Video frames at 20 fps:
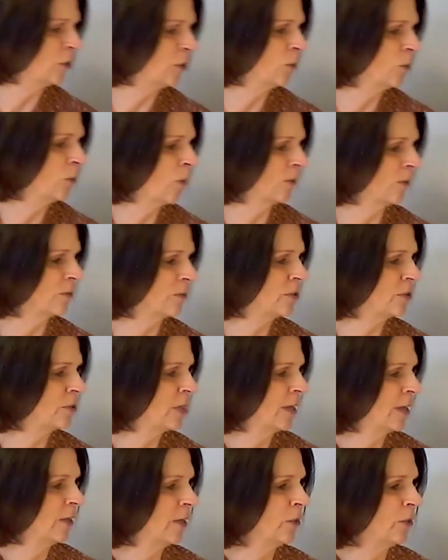you want
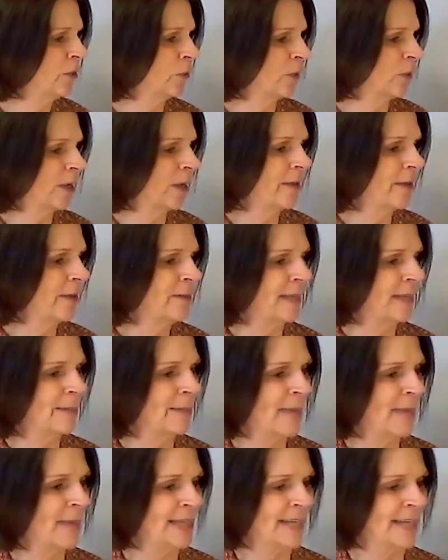your
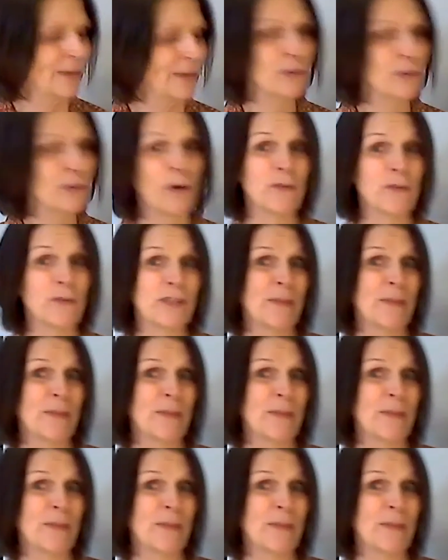clothing made out of.